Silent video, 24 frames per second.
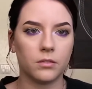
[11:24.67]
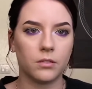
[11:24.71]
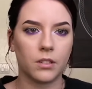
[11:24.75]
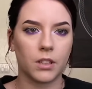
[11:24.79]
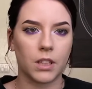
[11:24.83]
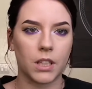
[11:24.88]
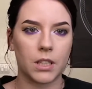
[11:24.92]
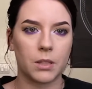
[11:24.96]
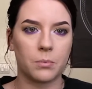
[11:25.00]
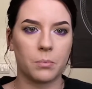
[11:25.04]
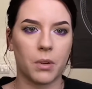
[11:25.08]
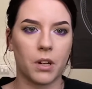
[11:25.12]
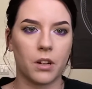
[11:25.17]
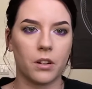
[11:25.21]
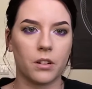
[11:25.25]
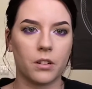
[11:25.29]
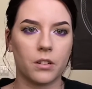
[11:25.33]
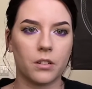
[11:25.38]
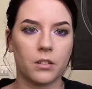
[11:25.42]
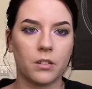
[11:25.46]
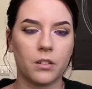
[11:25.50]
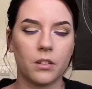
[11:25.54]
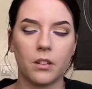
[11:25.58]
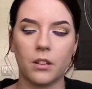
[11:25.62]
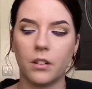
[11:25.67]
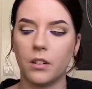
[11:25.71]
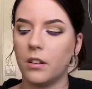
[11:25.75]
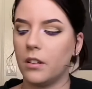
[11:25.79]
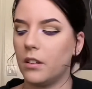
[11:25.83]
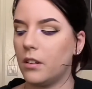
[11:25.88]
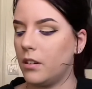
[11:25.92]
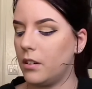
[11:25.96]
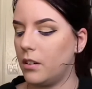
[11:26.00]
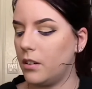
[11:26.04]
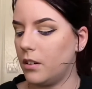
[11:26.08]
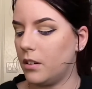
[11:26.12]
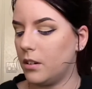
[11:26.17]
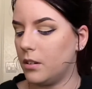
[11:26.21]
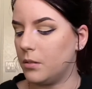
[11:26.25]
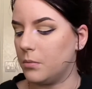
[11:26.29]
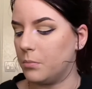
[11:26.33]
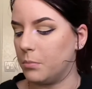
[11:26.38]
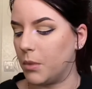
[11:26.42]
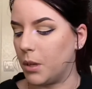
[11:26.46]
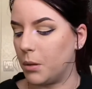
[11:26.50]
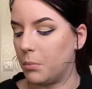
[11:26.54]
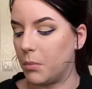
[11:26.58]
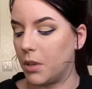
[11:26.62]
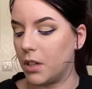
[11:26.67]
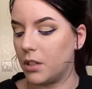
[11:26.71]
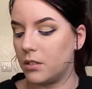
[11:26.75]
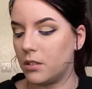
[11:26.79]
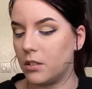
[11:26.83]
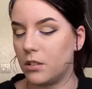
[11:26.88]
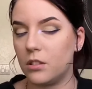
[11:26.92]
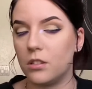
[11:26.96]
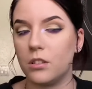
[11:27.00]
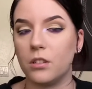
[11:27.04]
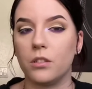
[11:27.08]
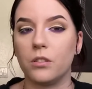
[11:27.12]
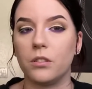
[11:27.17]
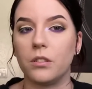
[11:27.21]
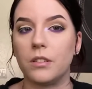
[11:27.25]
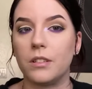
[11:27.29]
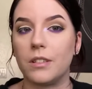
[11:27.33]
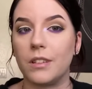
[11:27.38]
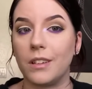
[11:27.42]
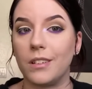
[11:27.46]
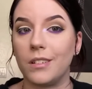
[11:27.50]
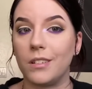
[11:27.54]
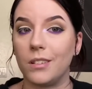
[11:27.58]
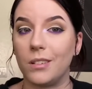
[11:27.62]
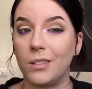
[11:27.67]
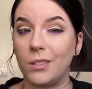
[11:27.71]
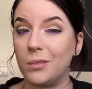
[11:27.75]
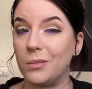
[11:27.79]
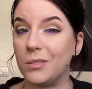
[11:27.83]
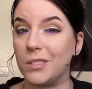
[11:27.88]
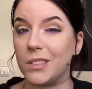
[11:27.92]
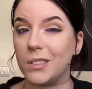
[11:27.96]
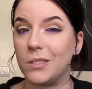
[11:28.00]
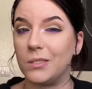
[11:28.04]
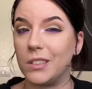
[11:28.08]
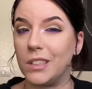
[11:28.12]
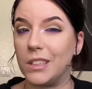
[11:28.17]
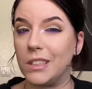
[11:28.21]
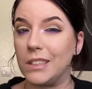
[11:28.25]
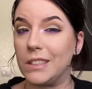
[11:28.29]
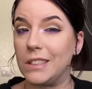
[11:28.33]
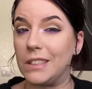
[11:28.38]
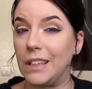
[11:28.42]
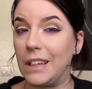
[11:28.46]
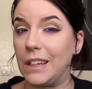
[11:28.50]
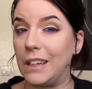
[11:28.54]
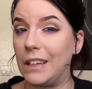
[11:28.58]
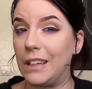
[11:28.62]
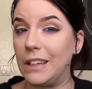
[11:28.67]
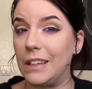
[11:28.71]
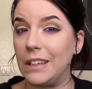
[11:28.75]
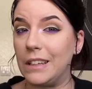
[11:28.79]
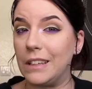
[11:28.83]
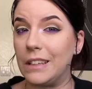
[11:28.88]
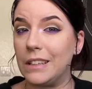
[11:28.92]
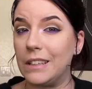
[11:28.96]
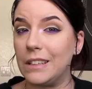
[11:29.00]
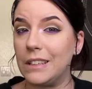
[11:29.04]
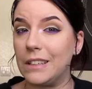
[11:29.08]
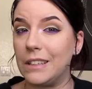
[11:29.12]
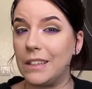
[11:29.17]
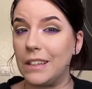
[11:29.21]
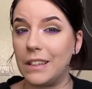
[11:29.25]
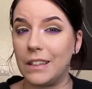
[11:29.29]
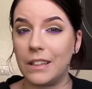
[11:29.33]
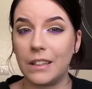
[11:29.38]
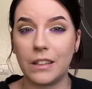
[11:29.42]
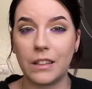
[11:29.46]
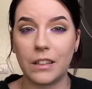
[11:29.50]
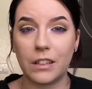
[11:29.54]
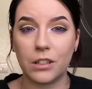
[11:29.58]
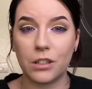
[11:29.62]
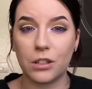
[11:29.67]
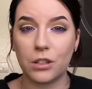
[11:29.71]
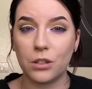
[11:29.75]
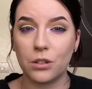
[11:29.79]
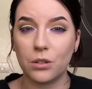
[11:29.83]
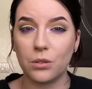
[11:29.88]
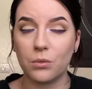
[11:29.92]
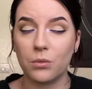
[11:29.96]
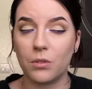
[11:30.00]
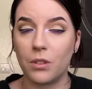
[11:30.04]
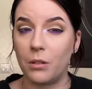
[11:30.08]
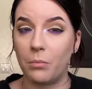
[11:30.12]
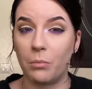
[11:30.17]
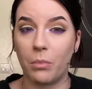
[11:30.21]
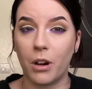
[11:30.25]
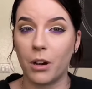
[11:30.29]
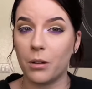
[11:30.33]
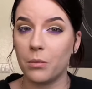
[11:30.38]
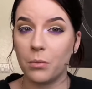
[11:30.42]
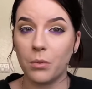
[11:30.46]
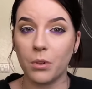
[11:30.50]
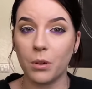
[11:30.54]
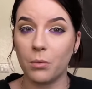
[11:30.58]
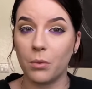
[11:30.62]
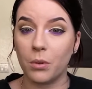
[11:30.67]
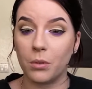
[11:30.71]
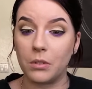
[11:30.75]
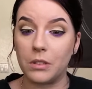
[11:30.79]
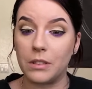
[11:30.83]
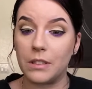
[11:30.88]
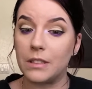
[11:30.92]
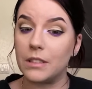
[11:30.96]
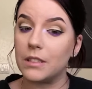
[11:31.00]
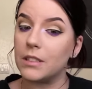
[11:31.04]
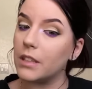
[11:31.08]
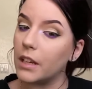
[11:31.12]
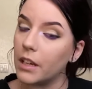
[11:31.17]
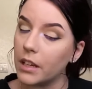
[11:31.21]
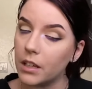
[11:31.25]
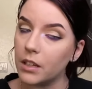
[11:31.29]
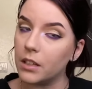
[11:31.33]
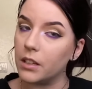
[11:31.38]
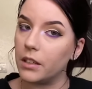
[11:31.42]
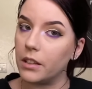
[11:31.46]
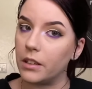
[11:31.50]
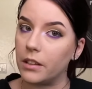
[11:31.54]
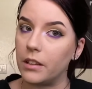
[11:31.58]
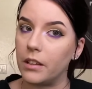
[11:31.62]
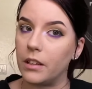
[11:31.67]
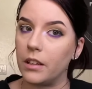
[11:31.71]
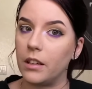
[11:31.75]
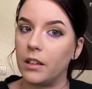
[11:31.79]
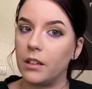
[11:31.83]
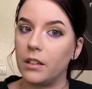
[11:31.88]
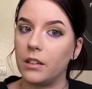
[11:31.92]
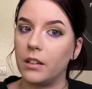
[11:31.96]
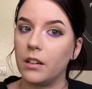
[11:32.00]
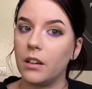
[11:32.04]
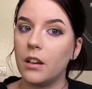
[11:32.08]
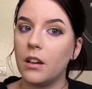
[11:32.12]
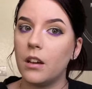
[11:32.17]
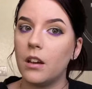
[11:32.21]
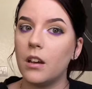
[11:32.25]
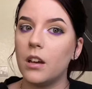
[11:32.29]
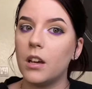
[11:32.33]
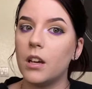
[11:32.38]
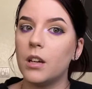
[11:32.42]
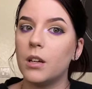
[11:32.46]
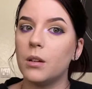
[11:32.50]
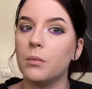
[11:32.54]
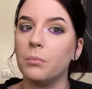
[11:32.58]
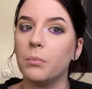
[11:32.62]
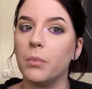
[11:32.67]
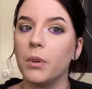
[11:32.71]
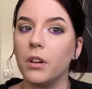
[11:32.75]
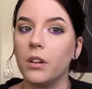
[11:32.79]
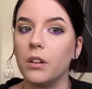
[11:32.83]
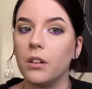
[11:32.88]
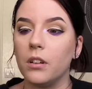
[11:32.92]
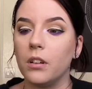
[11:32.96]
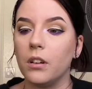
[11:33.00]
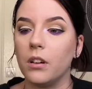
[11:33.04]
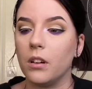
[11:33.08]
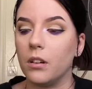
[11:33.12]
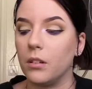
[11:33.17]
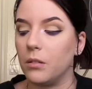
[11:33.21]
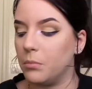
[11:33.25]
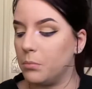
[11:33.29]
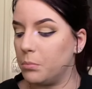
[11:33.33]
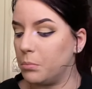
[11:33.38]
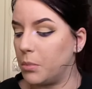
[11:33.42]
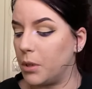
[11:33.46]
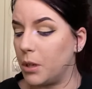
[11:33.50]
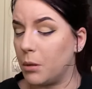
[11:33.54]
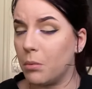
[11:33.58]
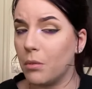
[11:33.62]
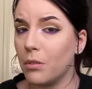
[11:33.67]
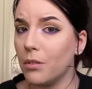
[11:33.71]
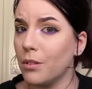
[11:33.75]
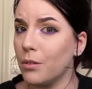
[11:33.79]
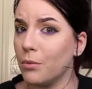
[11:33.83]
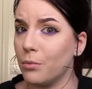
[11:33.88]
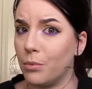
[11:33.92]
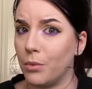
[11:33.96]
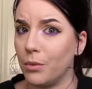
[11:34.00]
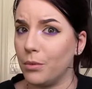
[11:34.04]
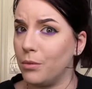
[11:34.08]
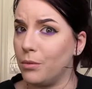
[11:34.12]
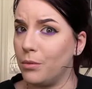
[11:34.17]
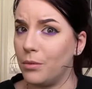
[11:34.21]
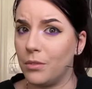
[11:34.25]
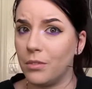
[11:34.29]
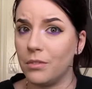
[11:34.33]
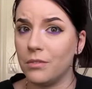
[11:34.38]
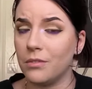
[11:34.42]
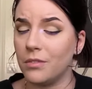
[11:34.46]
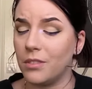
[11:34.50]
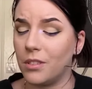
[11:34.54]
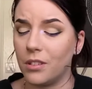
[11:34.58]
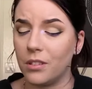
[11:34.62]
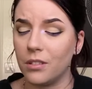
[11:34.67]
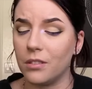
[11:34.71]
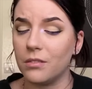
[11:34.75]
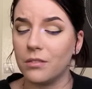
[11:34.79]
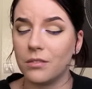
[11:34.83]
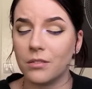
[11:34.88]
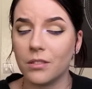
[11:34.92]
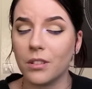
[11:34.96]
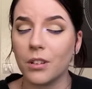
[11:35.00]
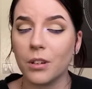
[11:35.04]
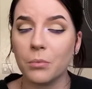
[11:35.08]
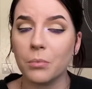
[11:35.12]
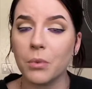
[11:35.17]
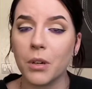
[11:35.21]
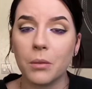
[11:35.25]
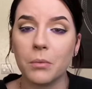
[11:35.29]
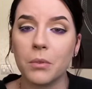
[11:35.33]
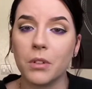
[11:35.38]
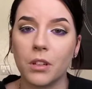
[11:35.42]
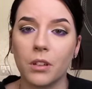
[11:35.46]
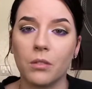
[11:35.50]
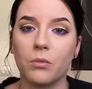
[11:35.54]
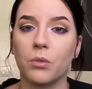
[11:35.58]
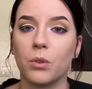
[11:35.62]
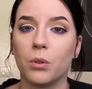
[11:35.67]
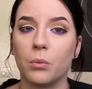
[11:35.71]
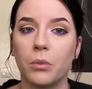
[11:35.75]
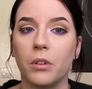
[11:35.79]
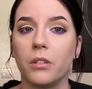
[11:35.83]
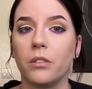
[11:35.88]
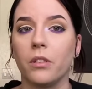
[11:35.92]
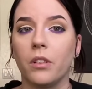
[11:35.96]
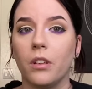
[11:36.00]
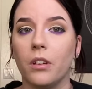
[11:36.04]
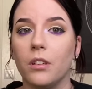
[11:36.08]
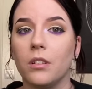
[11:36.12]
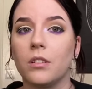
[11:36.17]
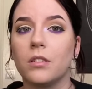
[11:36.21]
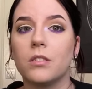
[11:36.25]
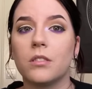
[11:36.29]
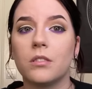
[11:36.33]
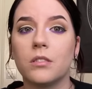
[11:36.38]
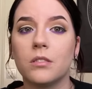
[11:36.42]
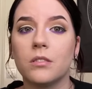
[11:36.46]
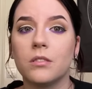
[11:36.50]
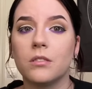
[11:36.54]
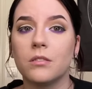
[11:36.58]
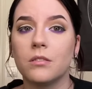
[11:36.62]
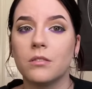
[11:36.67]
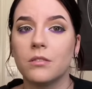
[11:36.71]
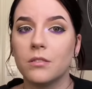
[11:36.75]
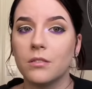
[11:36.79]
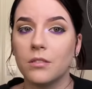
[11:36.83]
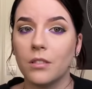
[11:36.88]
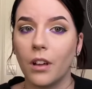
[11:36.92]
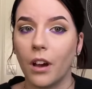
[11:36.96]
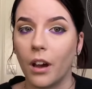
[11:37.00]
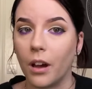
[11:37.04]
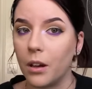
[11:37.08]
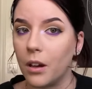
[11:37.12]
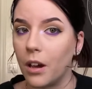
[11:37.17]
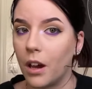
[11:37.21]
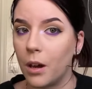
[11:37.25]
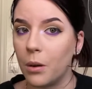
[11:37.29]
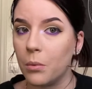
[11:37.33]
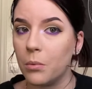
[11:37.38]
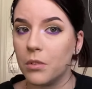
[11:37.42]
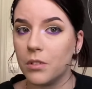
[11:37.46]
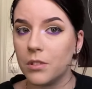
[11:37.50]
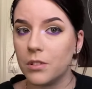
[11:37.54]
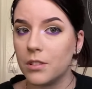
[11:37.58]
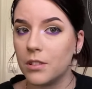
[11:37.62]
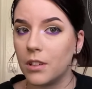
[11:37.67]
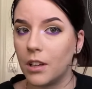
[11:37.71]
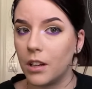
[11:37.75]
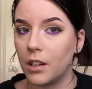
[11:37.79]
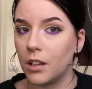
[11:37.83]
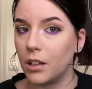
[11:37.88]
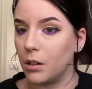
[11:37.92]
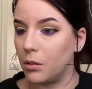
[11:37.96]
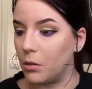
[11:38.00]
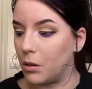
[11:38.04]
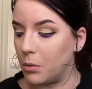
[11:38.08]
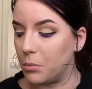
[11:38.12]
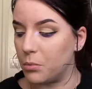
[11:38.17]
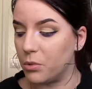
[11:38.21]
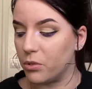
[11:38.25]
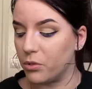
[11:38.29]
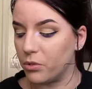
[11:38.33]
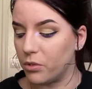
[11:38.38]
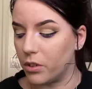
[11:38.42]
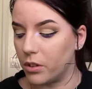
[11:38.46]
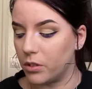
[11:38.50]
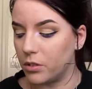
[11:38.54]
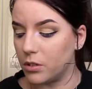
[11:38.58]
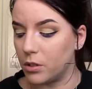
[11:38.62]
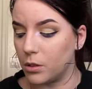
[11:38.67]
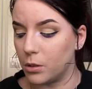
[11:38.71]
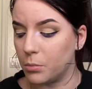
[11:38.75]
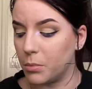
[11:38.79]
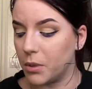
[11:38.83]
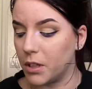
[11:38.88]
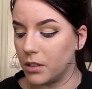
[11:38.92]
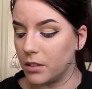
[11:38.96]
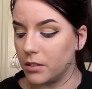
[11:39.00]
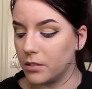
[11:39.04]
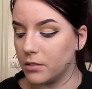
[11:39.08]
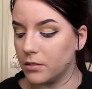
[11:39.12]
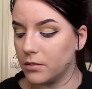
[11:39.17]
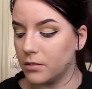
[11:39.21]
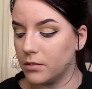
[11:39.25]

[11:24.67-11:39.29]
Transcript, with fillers: That's better. My message here is that no one's going to say anything to you. They probably won't say anything, but um, people are rude. They'll, they'll probably give you weird looks. I, I was setting you up for false hope here.